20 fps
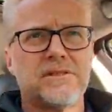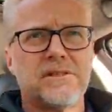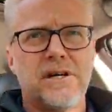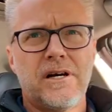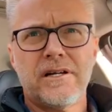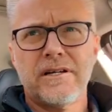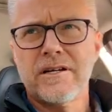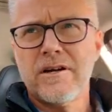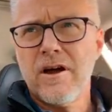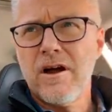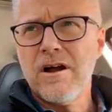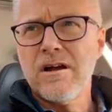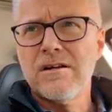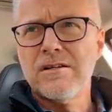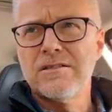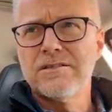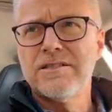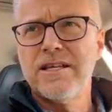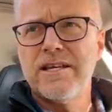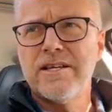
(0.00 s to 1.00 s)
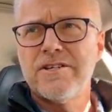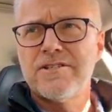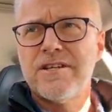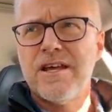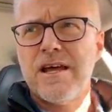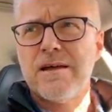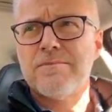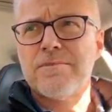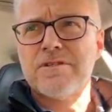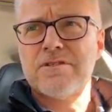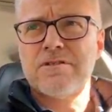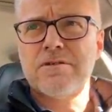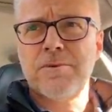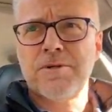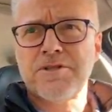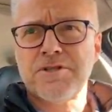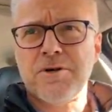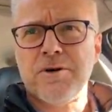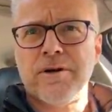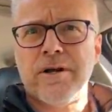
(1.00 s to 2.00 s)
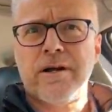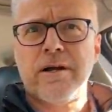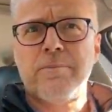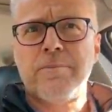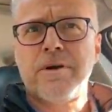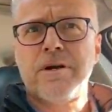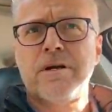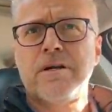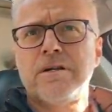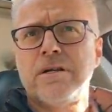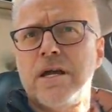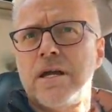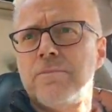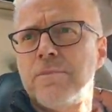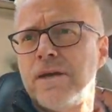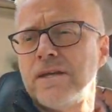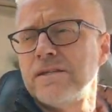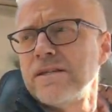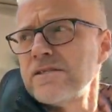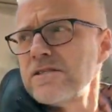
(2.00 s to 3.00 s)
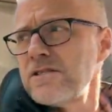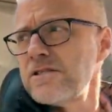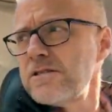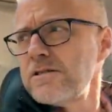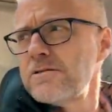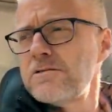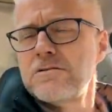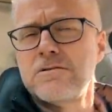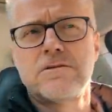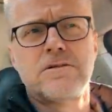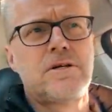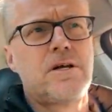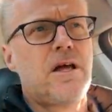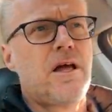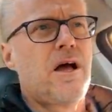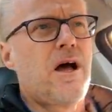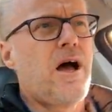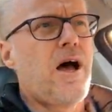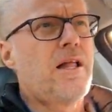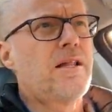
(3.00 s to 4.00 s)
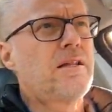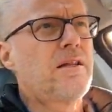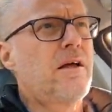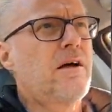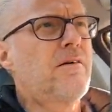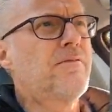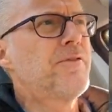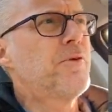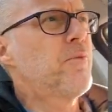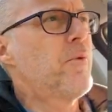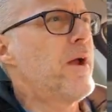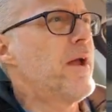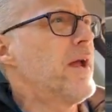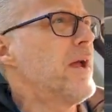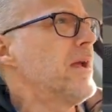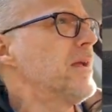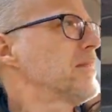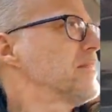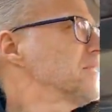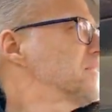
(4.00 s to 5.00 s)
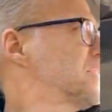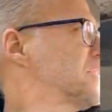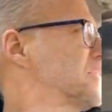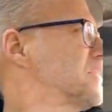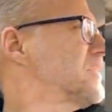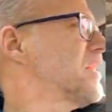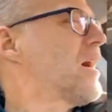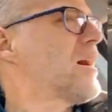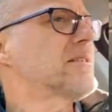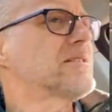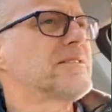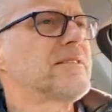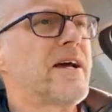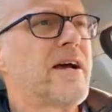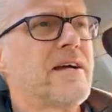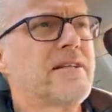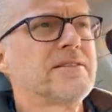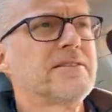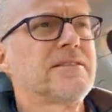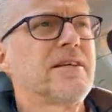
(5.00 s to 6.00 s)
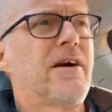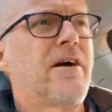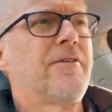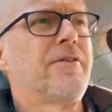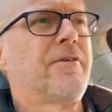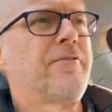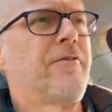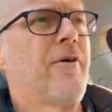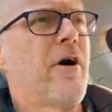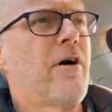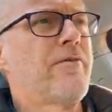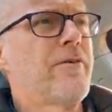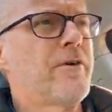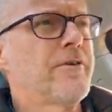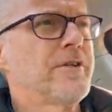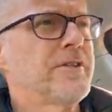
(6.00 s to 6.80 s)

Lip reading: On a car, take your time. There's too much going on up here you got to pay attention to. I love the way this exhaust sounds on the Volvo.